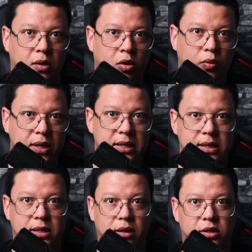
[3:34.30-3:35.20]
always
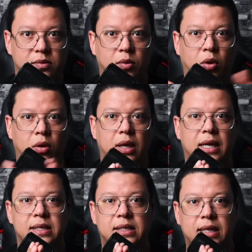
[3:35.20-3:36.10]
start small
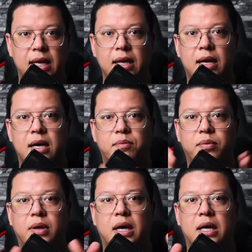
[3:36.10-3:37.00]
and scale
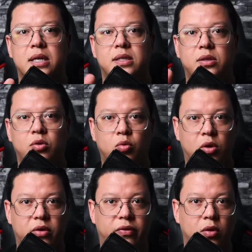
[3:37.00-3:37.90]
up as your
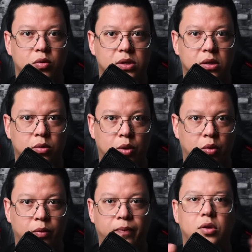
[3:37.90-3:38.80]
workflows grow.